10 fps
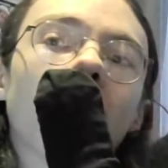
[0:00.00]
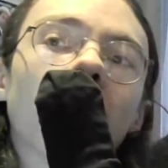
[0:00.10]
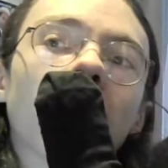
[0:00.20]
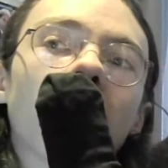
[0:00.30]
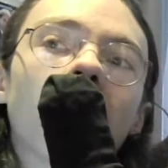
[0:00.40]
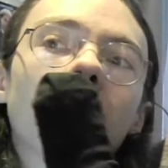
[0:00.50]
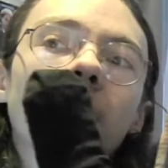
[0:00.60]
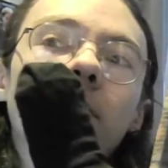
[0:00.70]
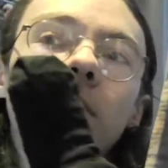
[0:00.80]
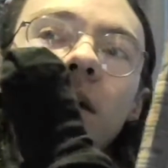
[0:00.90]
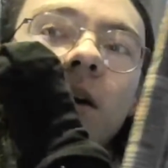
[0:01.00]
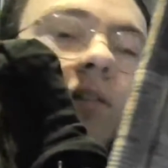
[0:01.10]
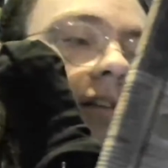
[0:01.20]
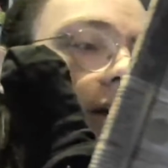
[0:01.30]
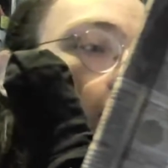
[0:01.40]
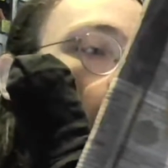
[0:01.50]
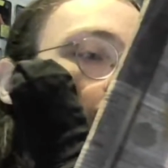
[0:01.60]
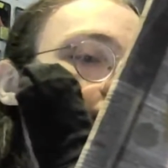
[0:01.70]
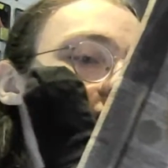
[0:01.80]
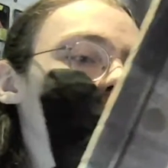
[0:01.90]
in it so that you could see all
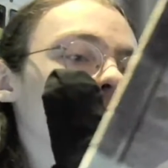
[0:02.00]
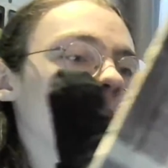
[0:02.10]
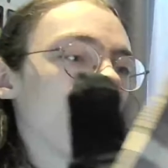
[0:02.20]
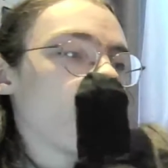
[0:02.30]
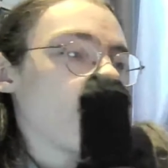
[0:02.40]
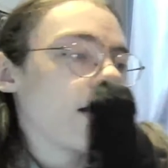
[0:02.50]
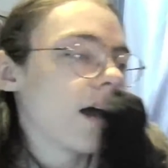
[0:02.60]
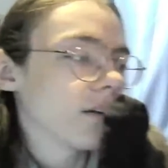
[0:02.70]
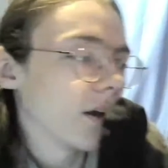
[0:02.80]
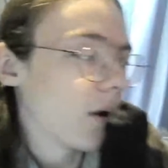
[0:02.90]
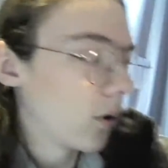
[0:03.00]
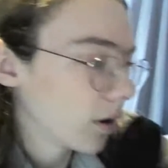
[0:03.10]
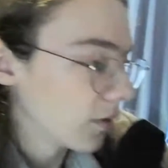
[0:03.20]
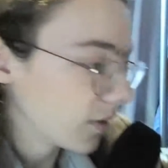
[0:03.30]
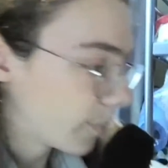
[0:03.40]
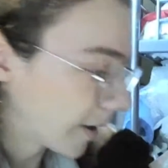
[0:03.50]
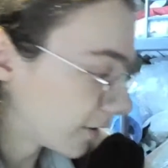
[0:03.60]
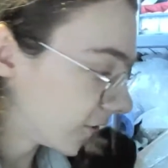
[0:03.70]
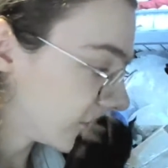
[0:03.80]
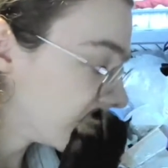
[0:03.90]
of the
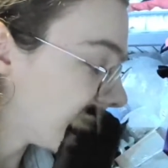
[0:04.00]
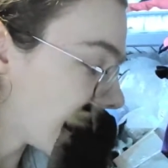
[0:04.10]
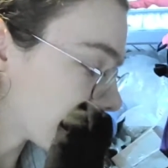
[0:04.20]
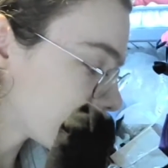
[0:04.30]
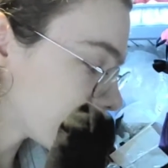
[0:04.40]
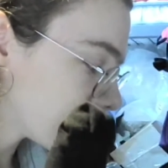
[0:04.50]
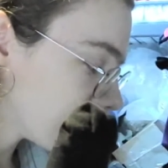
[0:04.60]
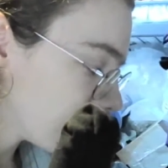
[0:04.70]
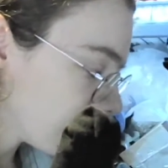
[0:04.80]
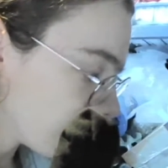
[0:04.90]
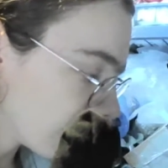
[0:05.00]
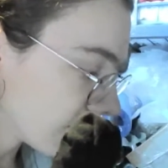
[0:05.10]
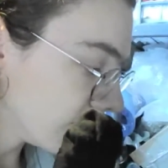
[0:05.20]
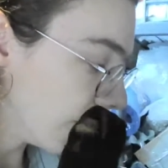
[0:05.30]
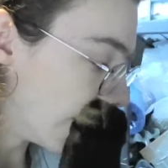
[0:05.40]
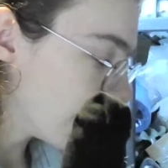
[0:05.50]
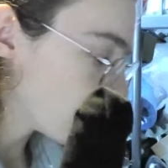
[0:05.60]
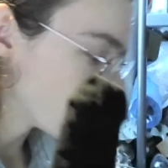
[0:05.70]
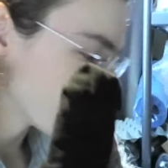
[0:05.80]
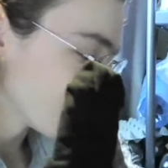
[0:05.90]
pictures and text through it.
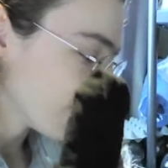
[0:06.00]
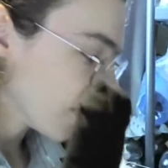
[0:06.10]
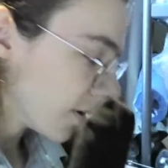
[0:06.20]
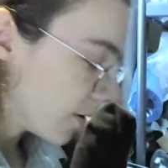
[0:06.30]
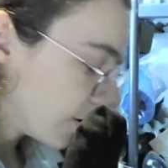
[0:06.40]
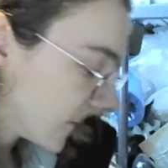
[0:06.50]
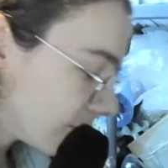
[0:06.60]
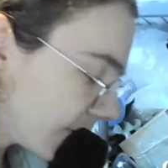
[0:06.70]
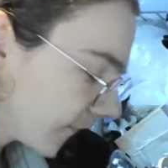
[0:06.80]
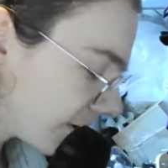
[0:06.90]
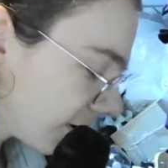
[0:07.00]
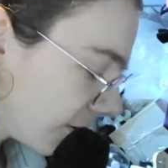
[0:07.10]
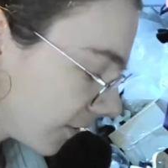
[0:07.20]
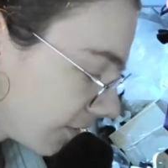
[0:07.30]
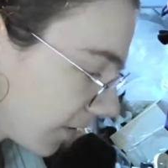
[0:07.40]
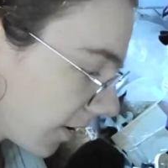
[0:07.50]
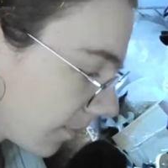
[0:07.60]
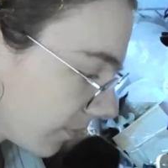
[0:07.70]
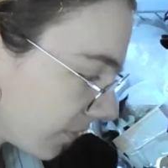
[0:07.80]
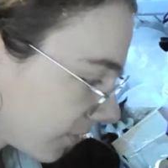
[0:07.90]
Dripped a load of
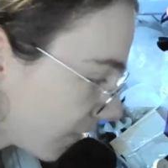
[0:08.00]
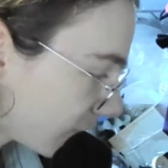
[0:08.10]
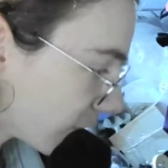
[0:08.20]
different